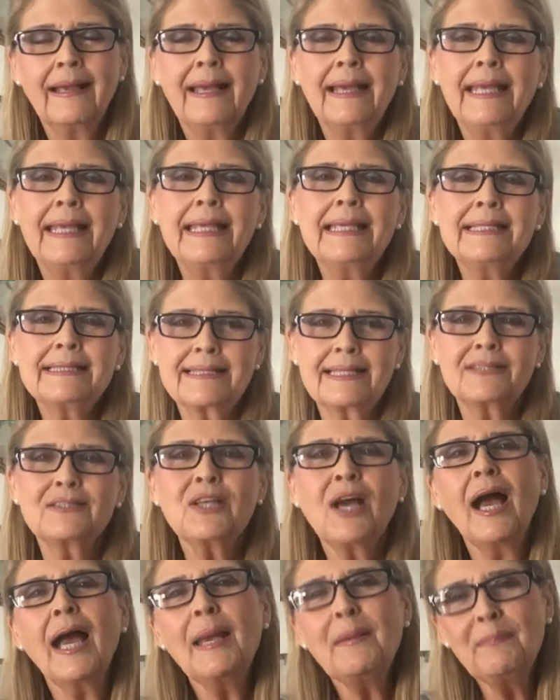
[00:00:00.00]
He's a
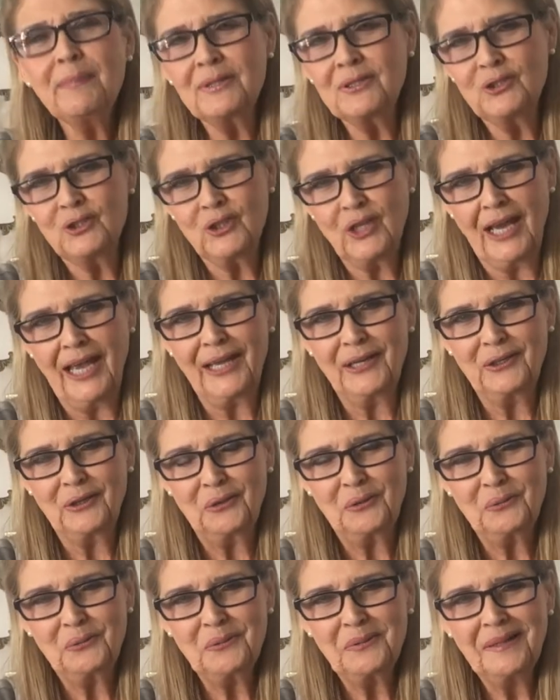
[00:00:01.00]
type and
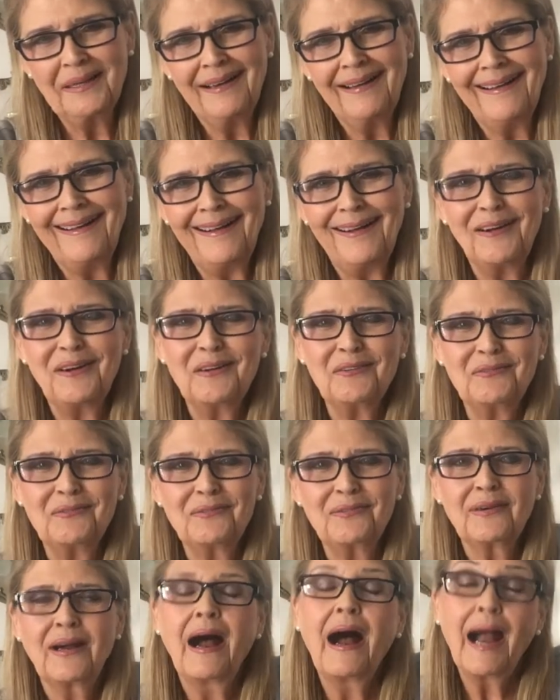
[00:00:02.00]
shadow of,
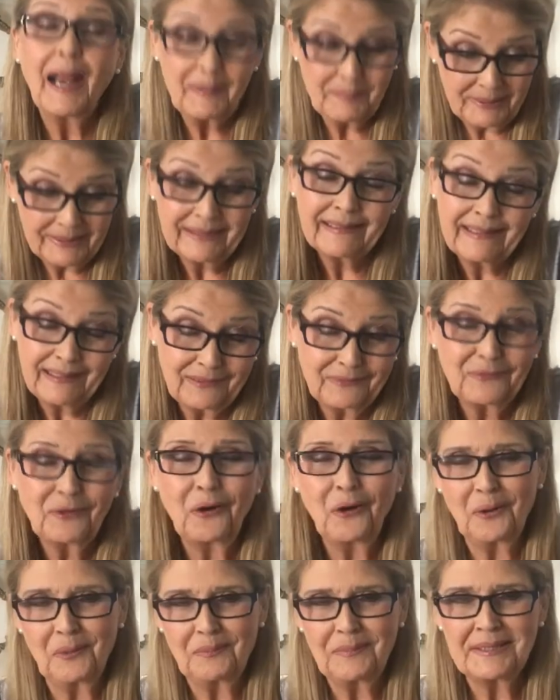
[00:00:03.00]
I believe,
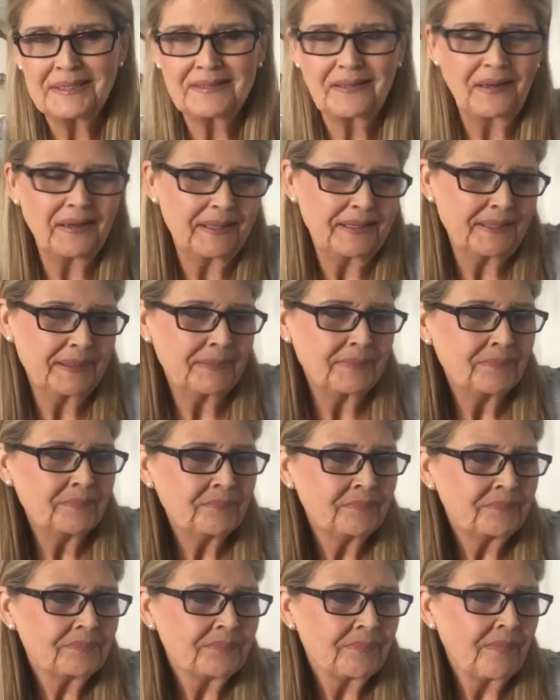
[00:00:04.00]
our Messiah.
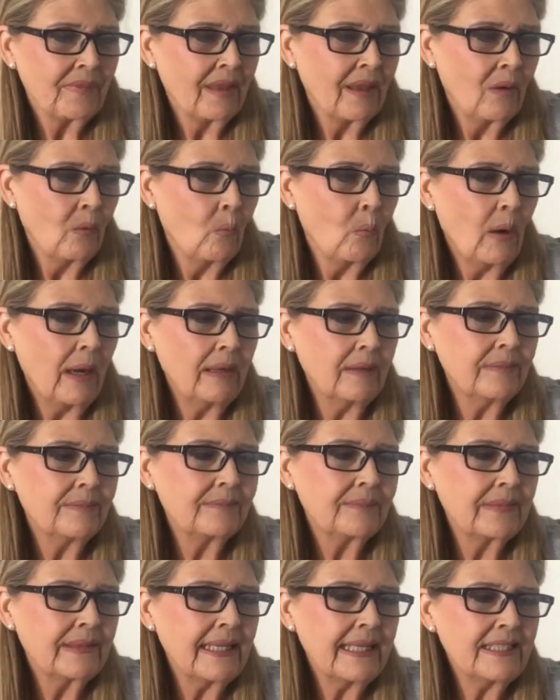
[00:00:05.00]
Well,
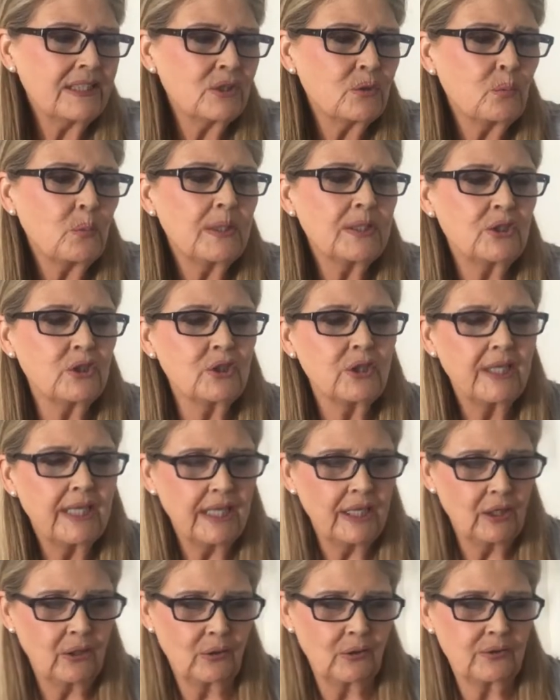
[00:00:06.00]
let's switch
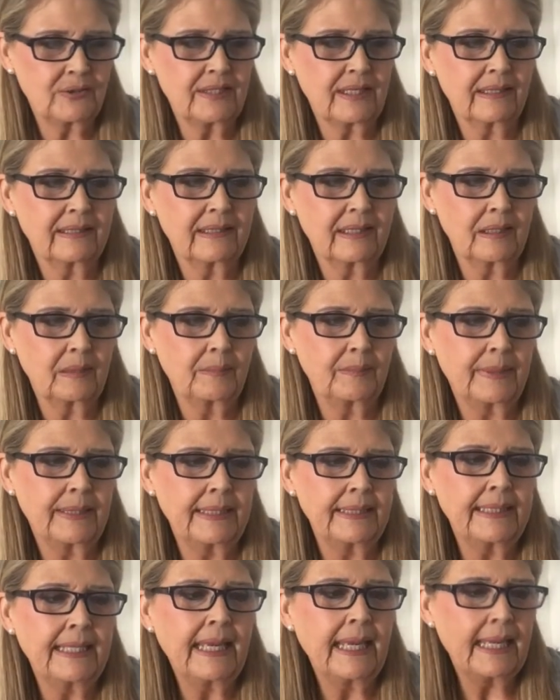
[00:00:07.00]
gears a little
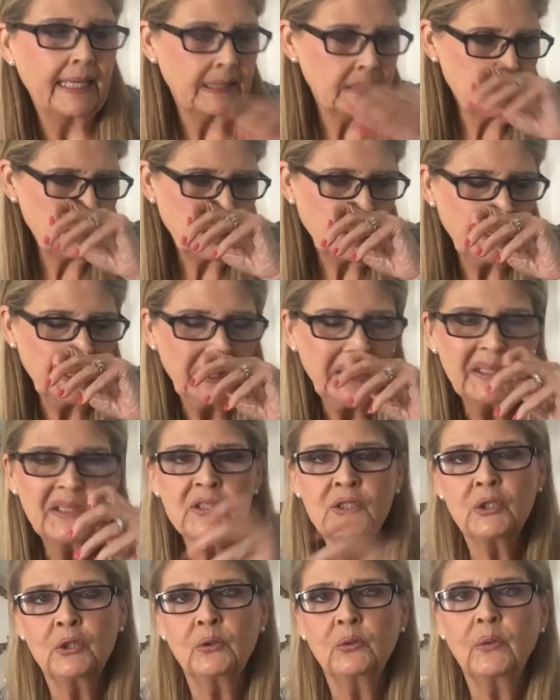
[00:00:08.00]
bit and
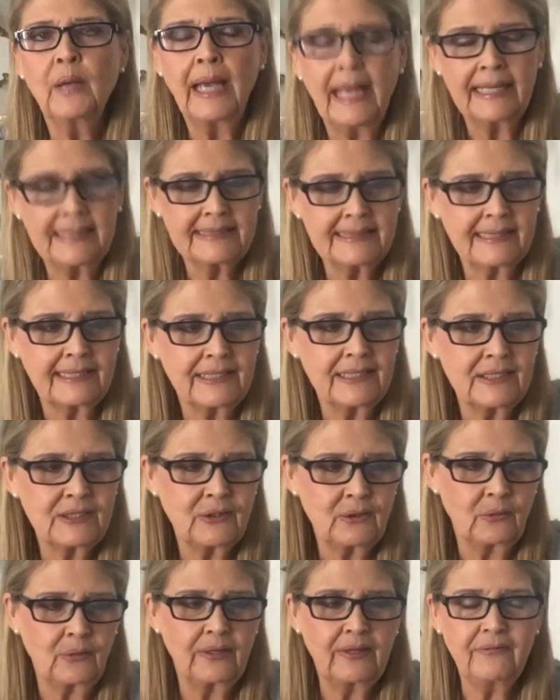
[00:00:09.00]
turn to Exodus
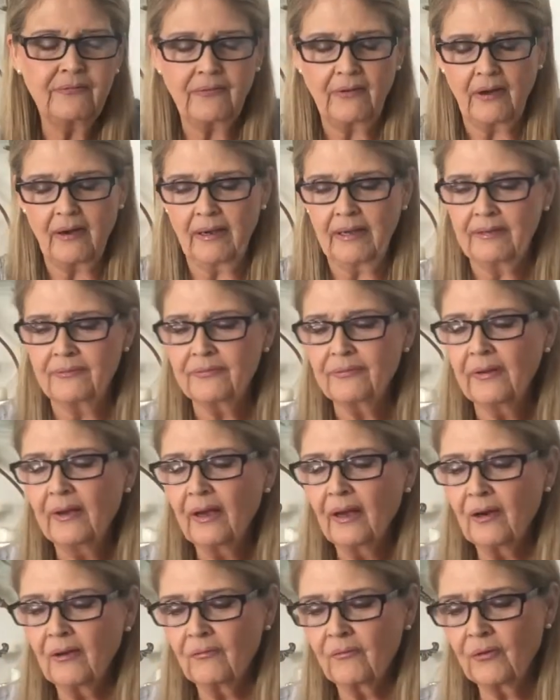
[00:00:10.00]
35,
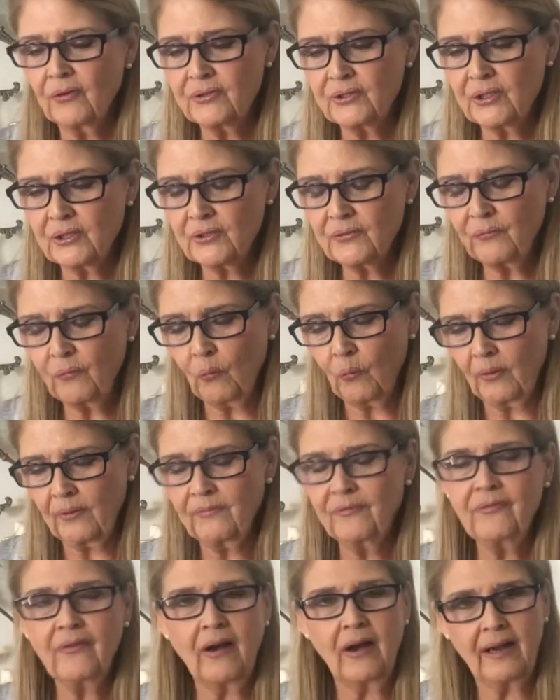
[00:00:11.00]
verses 4
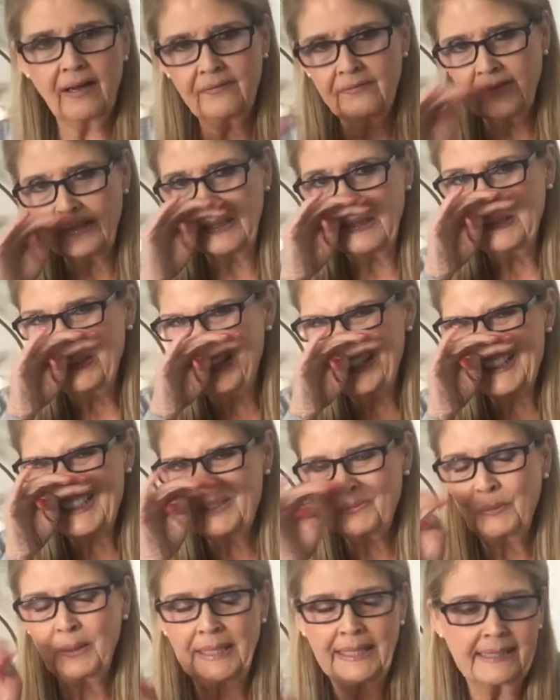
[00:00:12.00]
and 5 in
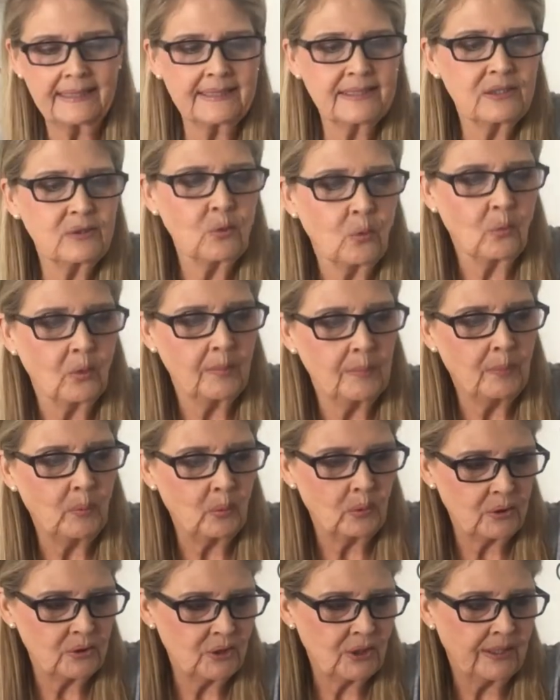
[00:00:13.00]
this week's Torah
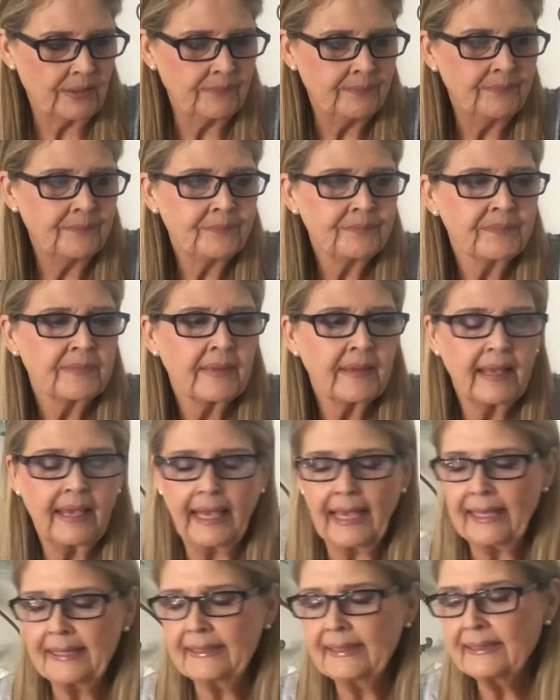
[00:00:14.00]
portion.
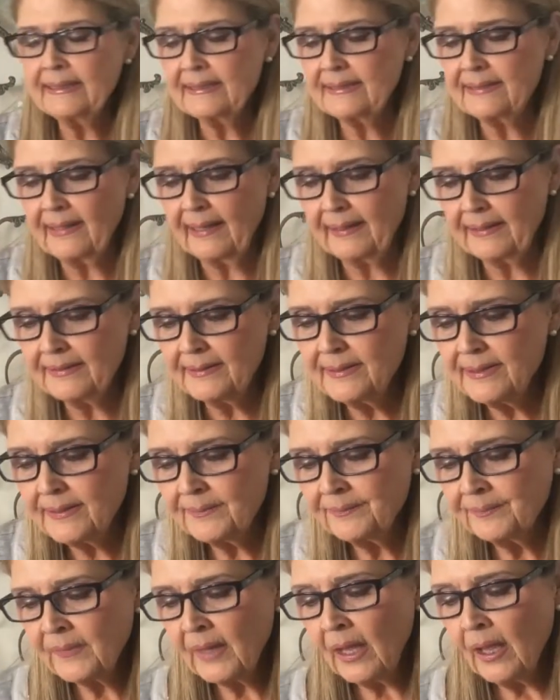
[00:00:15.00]
And it says,
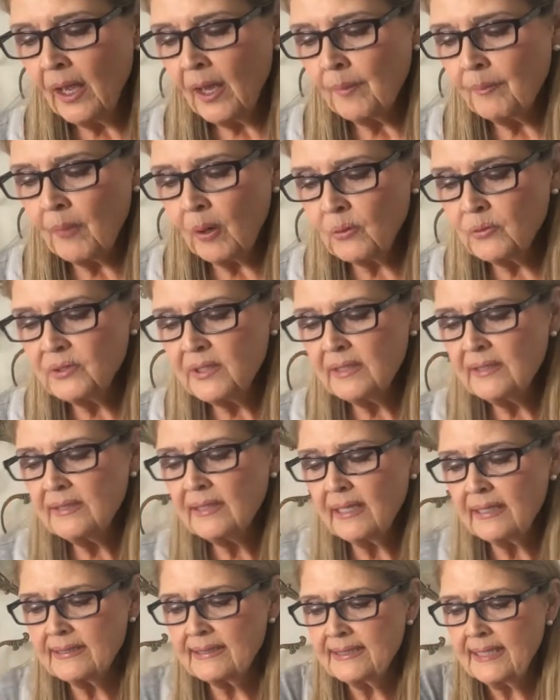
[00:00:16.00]
Moses
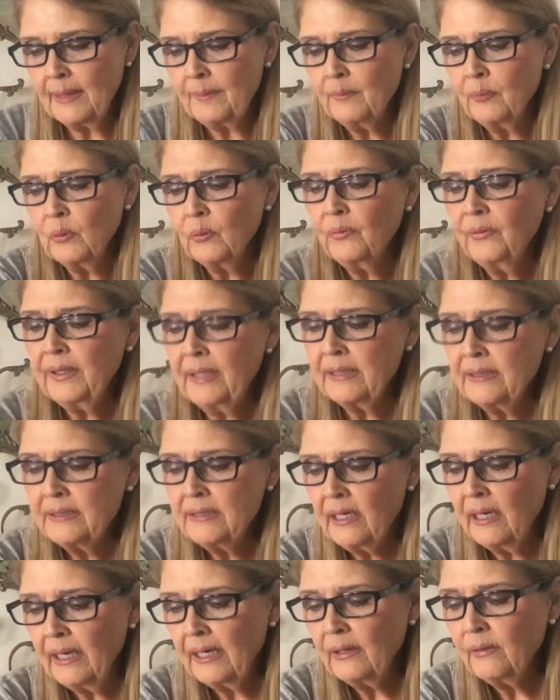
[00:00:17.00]
assembled the
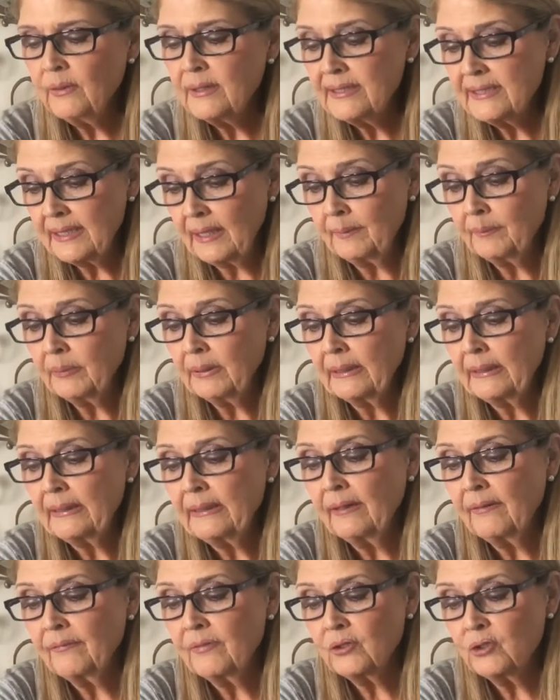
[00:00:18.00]
entire
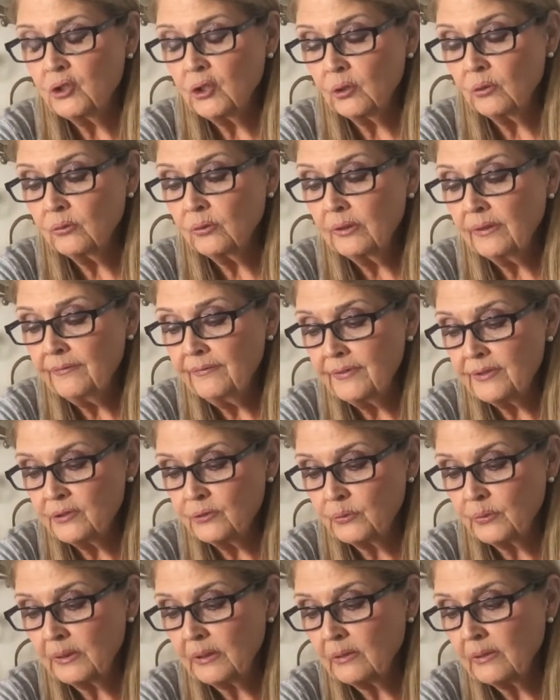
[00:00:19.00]
assembly of the children of
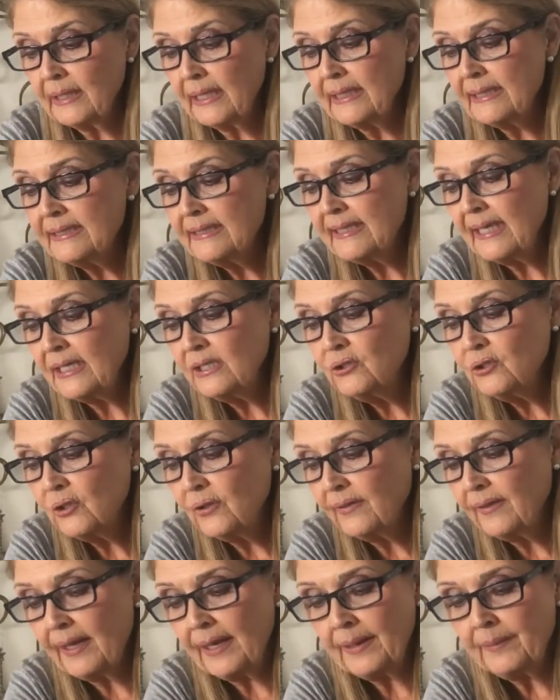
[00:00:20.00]
Israel and said to
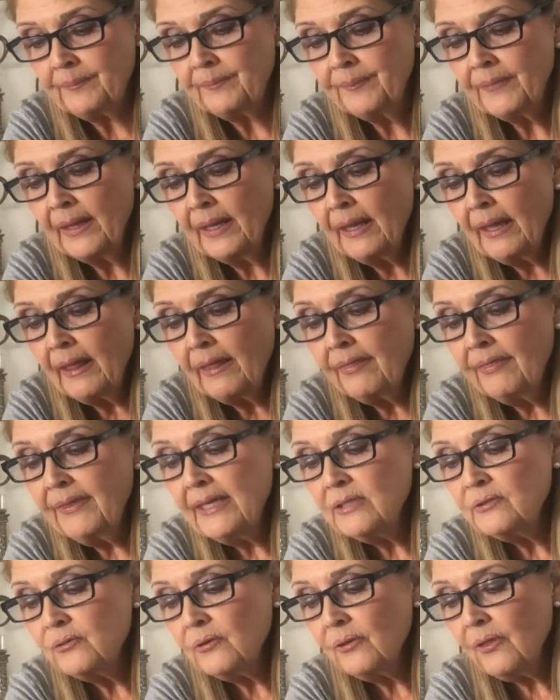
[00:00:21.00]
them,
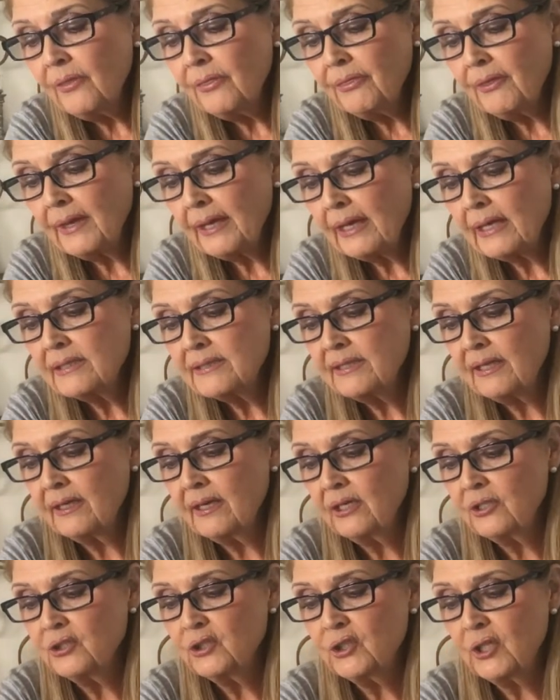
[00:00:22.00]
these are the things that
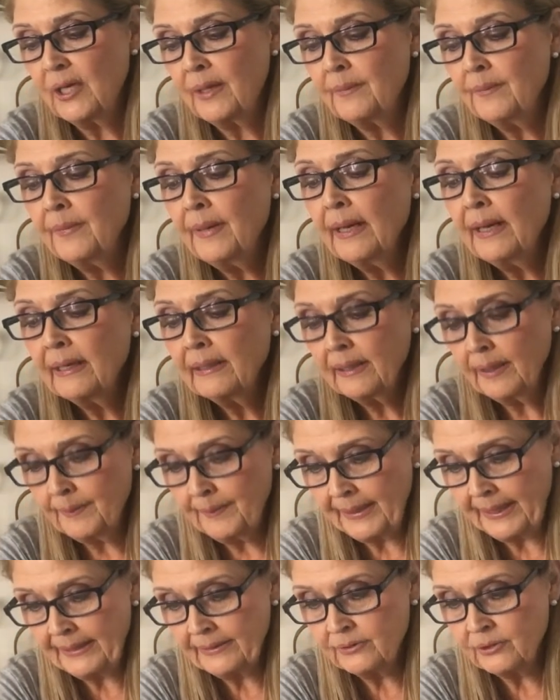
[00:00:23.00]
Hashem
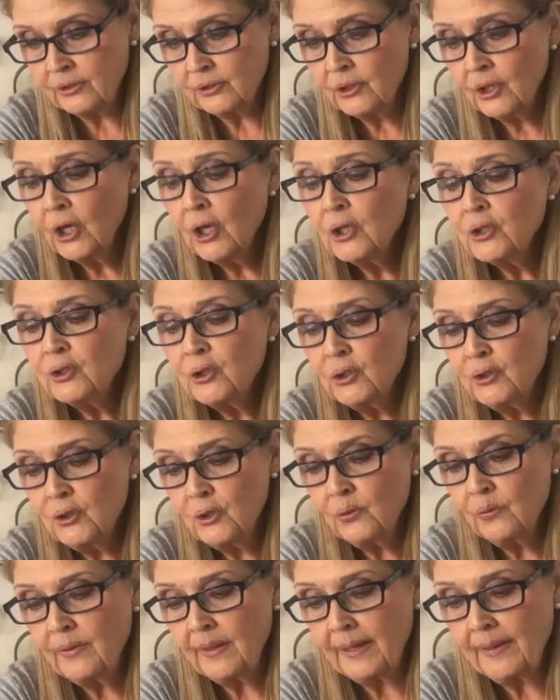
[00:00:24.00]
commanded to
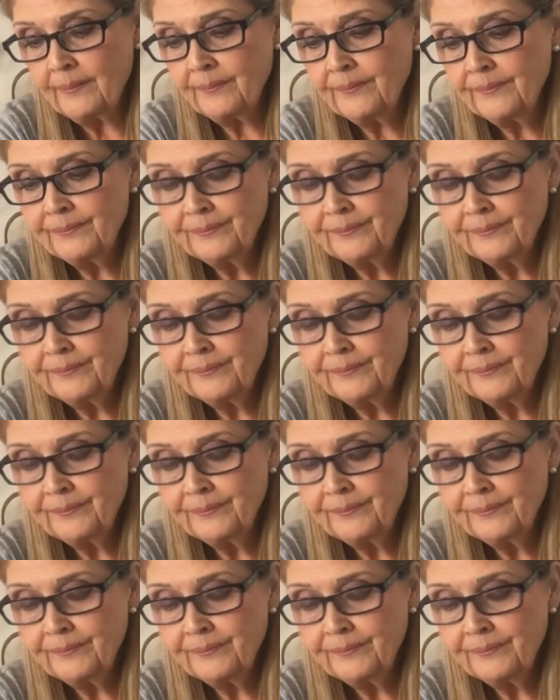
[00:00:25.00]
do them.